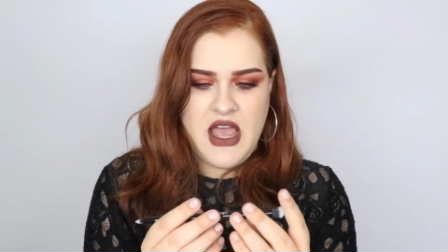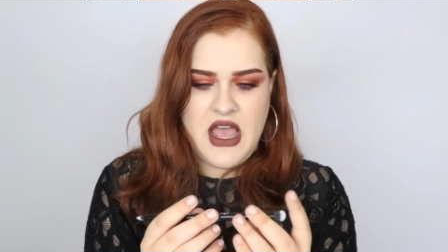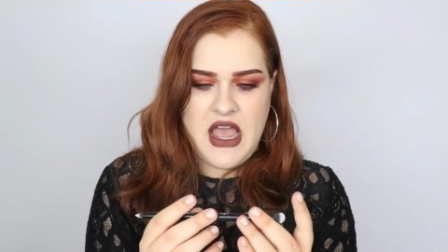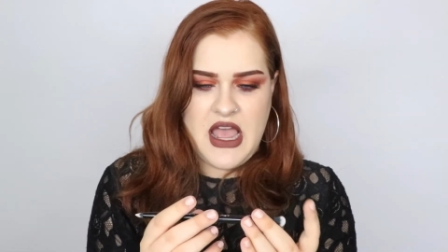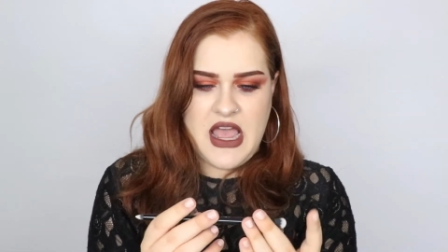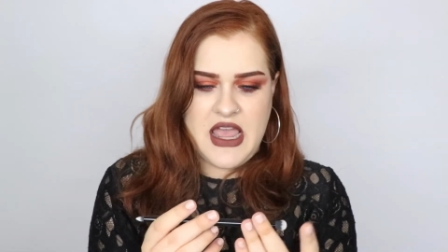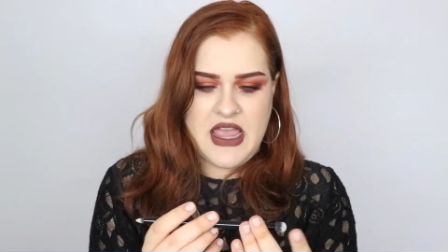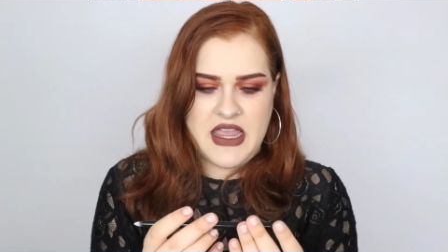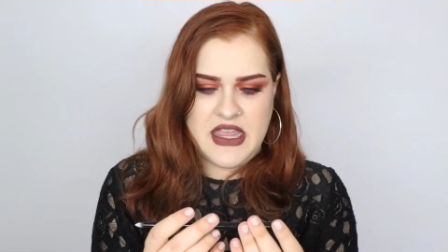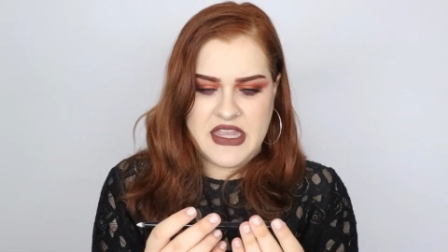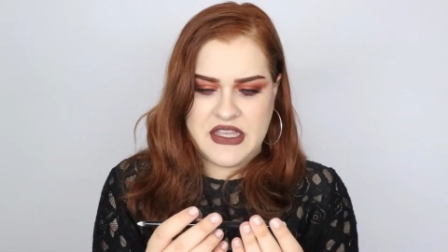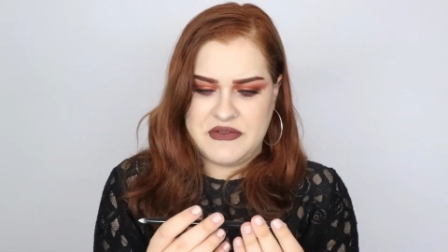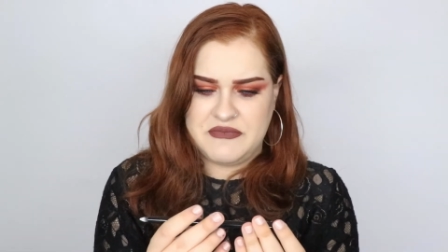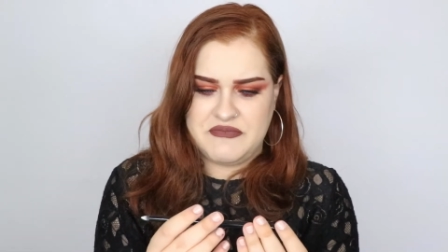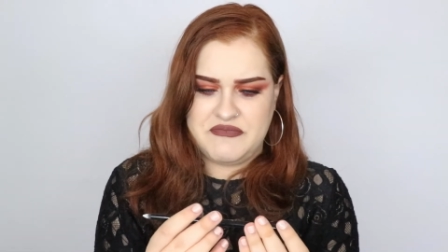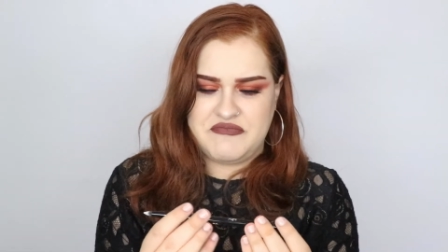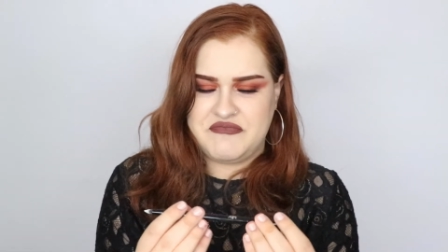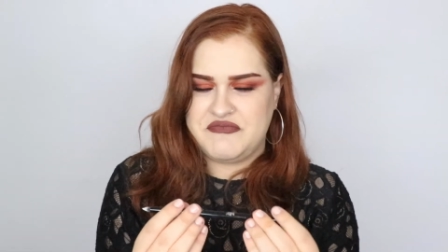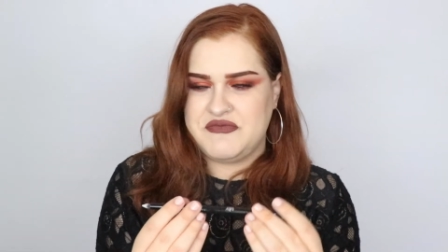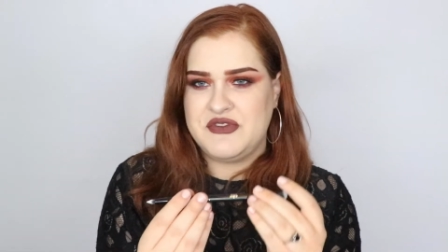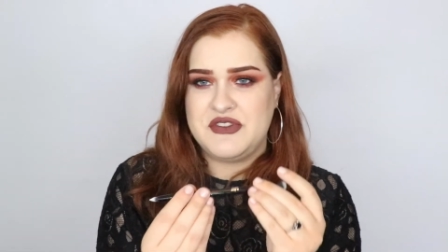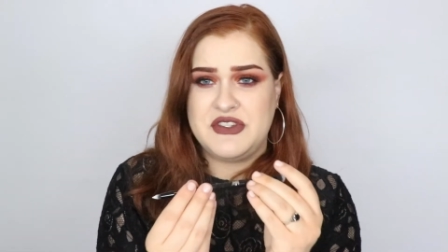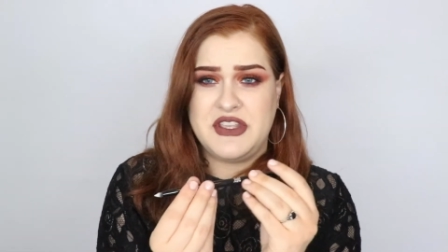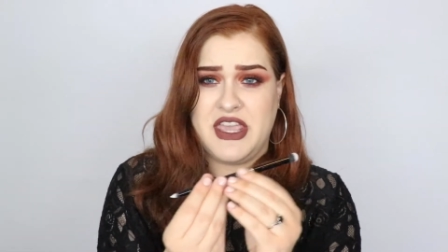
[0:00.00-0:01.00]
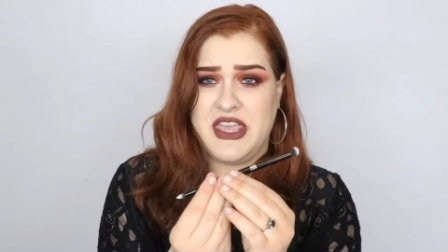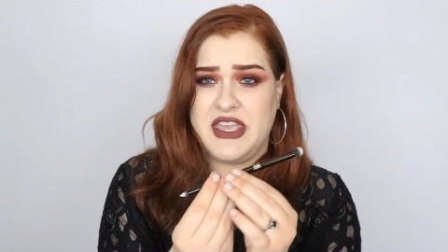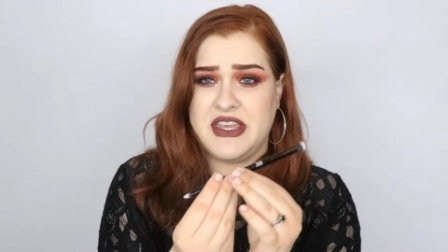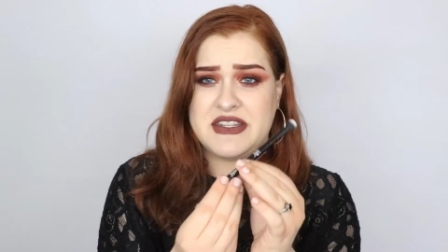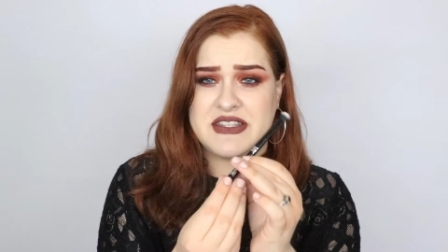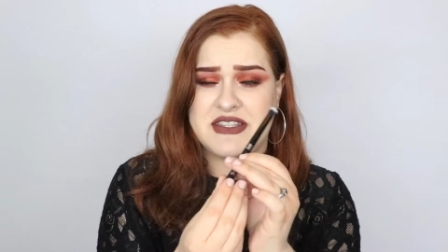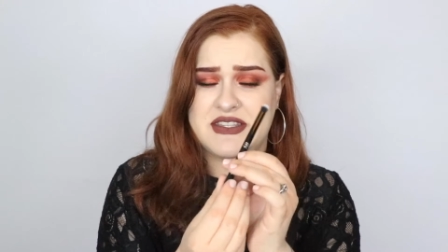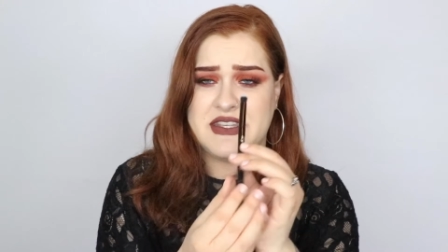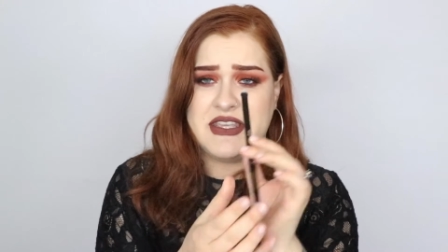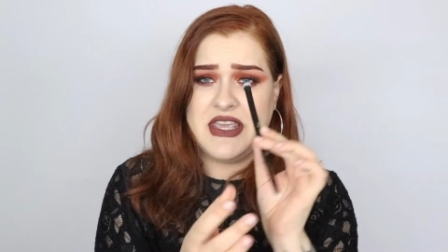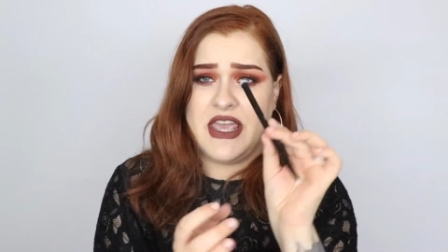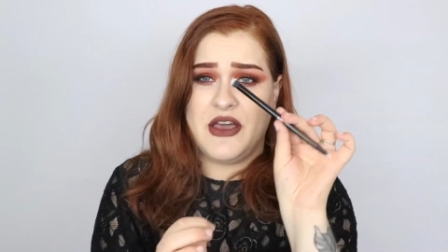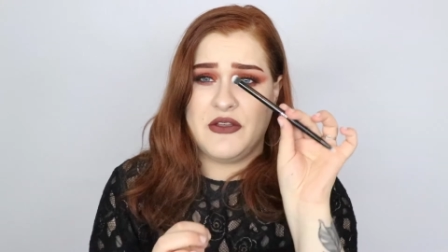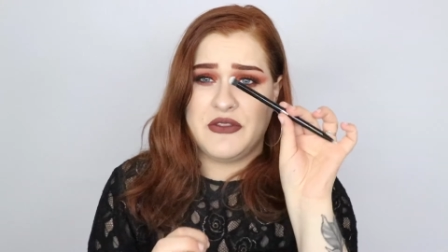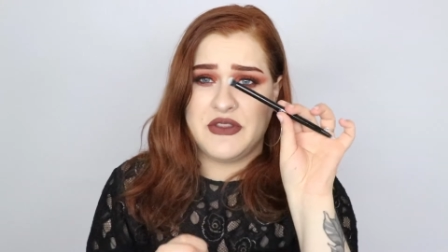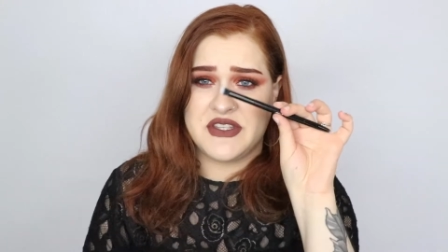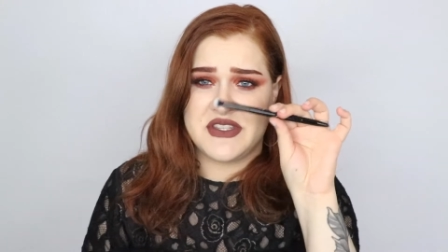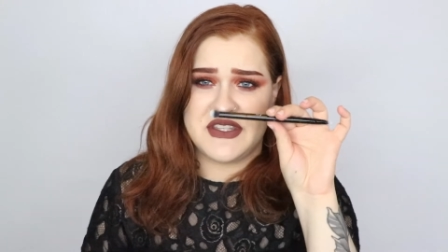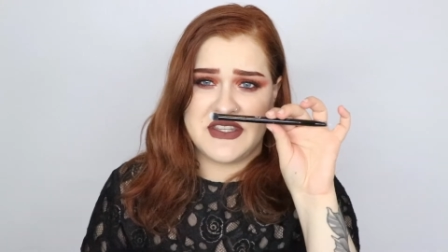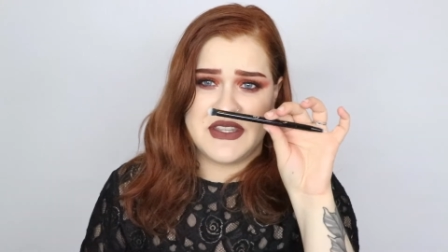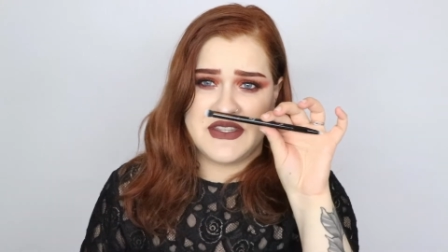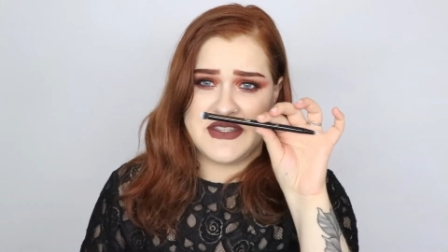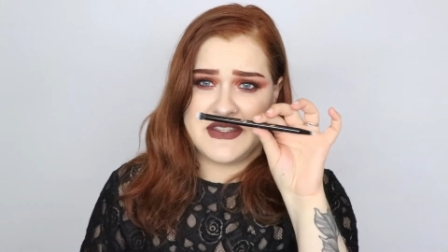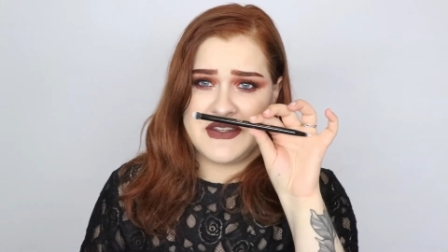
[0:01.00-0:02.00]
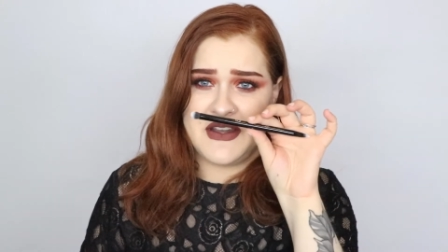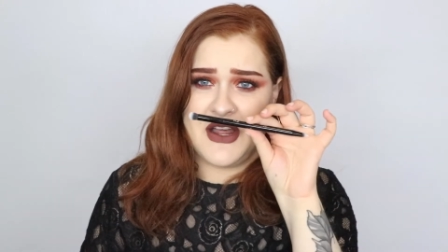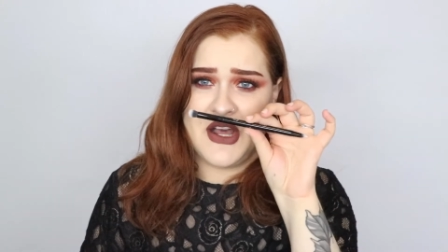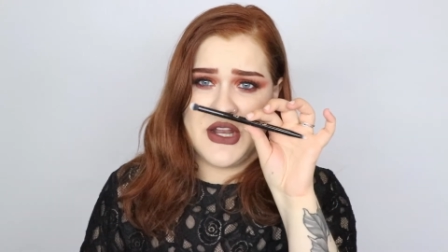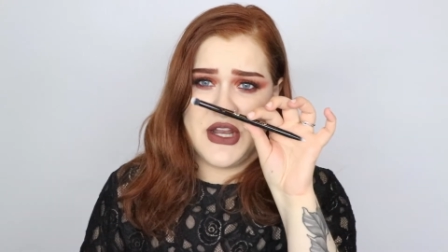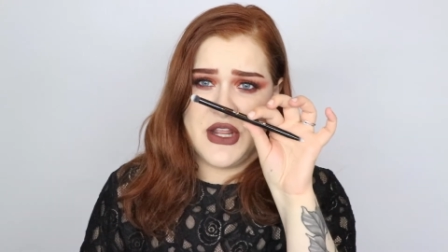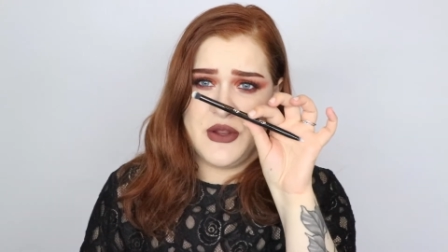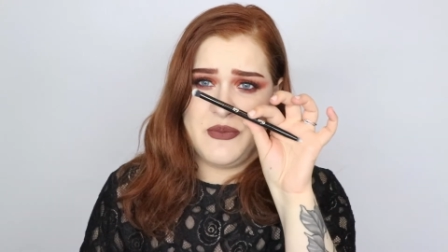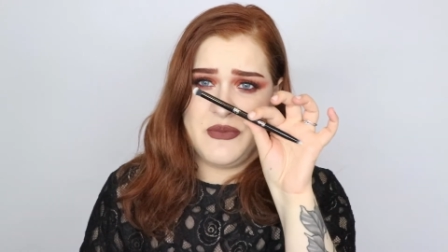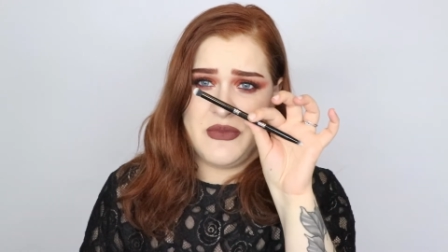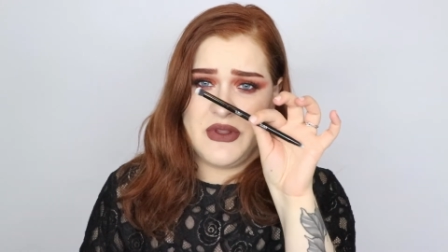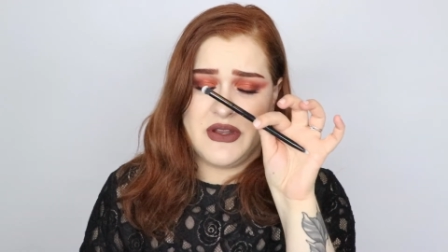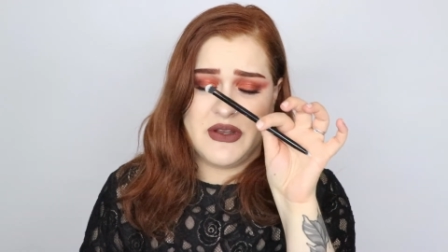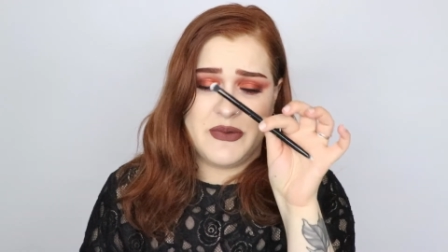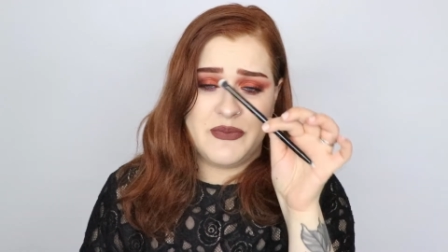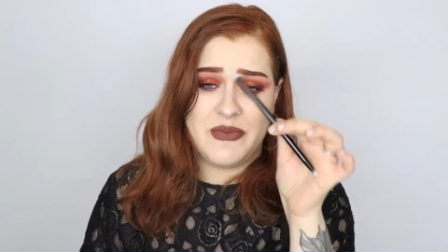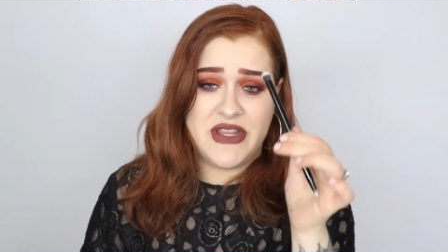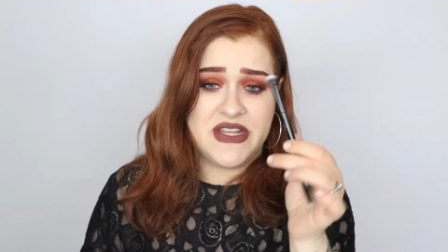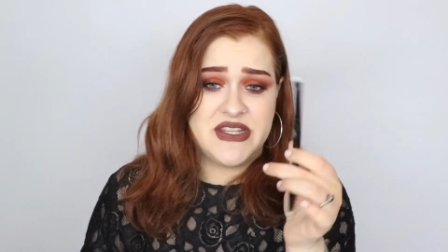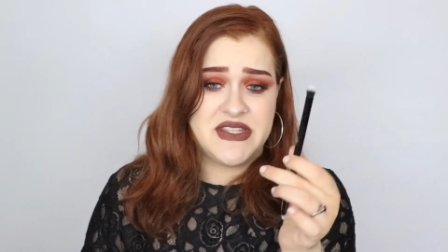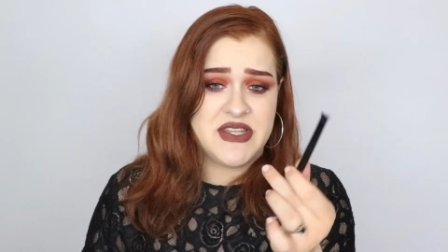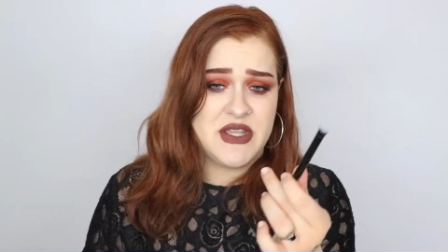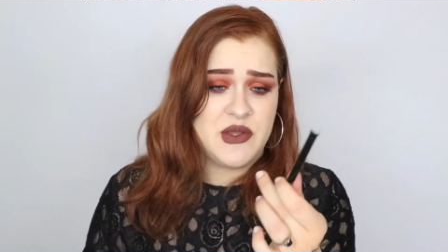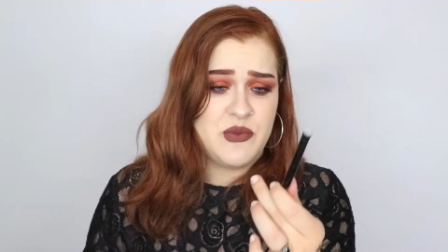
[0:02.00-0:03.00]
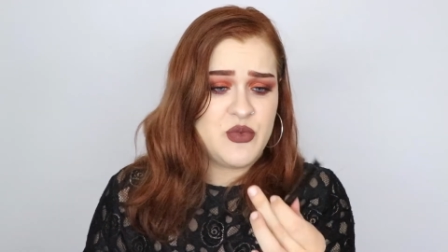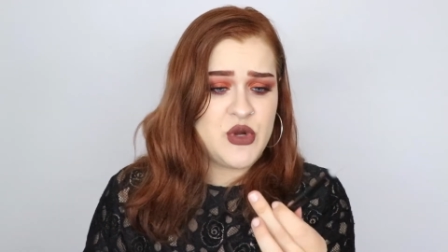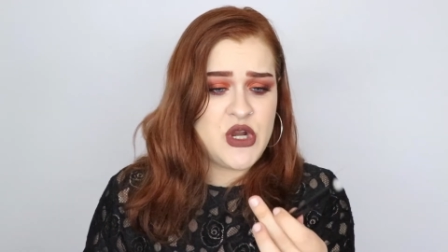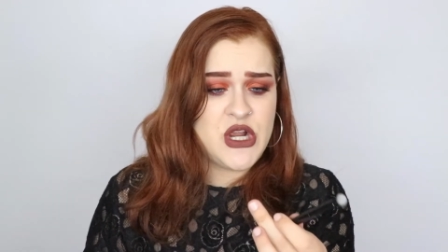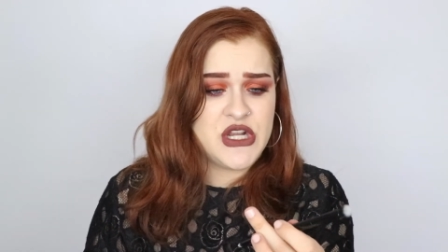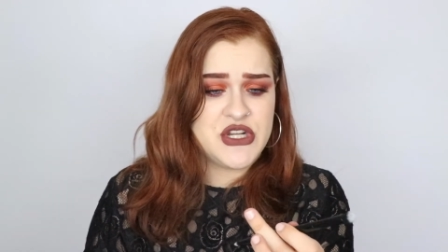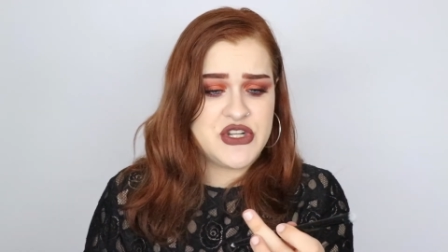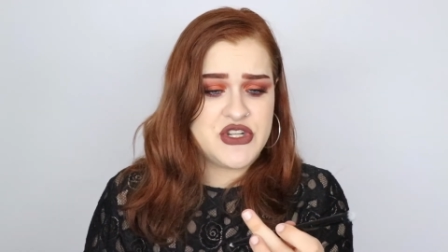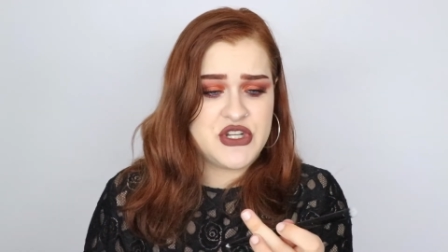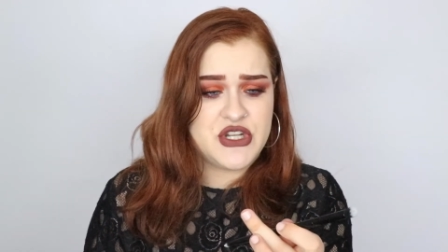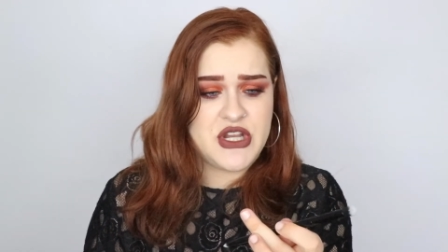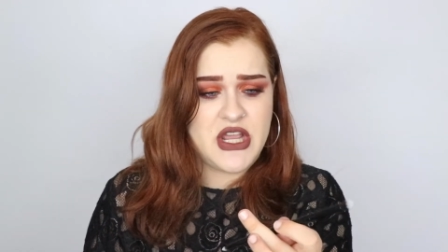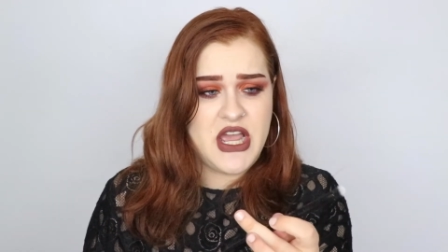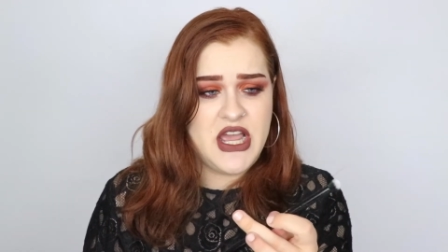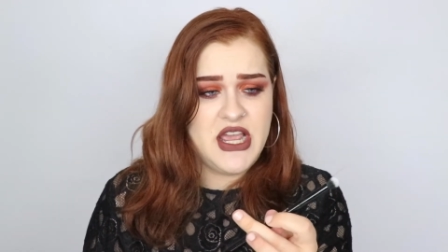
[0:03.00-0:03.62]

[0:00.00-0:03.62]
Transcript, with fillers: I can't see how this is not an amazing brush.